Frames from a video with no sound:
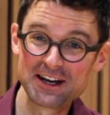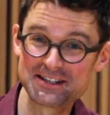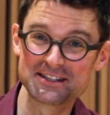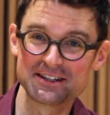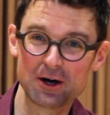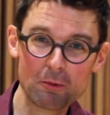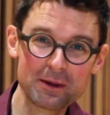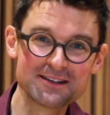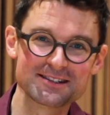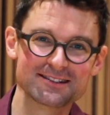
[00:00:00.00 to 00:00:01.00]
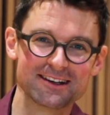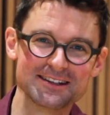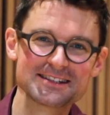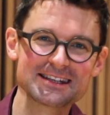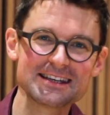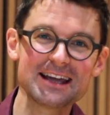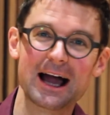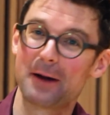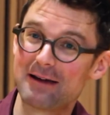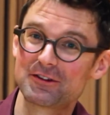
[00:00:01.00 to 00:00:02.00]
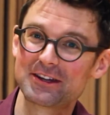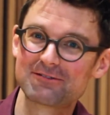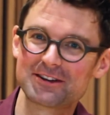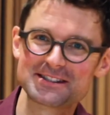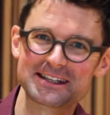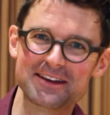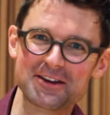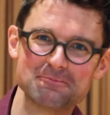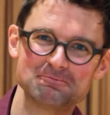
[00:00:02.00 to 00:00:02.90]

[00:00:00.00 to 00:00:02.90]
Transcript: listen to the whole piece and see how everything fits together.